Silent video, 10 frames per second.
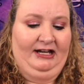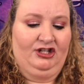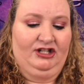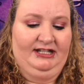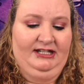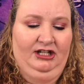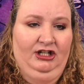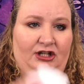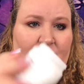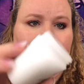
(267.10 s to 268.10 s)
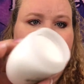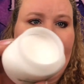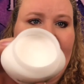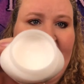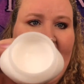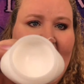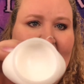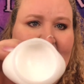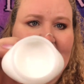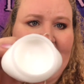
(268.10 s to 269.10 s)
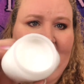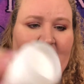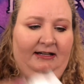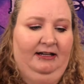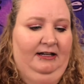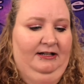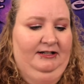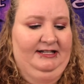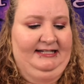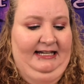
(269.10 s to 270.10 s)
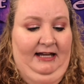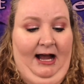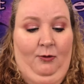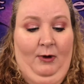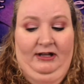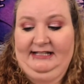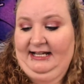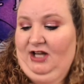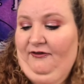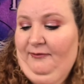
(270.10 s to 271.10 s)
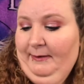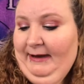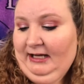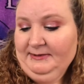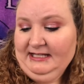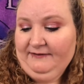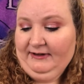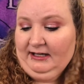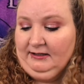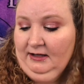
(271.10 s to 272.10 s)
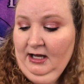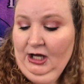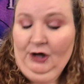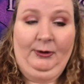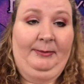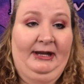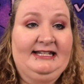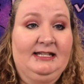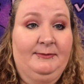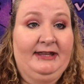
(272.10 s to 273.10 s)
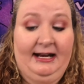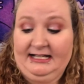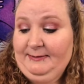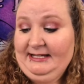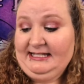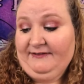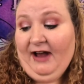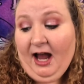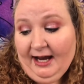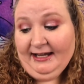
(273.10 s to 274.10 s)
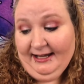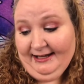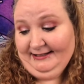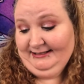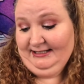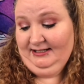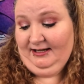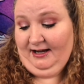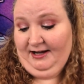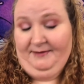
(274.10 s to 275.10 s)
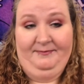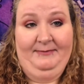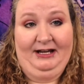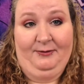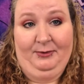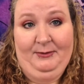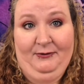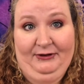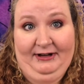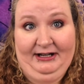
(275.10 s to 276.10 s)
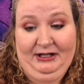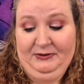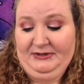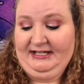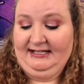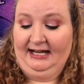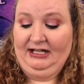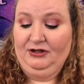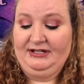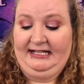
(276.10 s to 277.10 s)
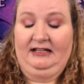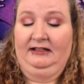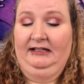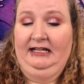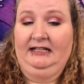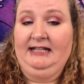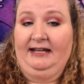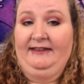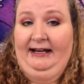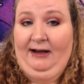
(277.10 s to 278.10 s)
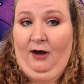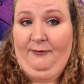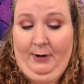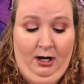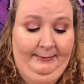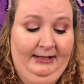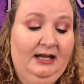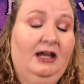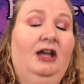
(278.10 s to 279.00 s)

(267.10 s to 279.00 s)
anxious to use that to see how well it takes off my makeup, see if it can replace some of that expensive high-end makeup remover that I use. Because I use the Clinique Take the Day Off Balm,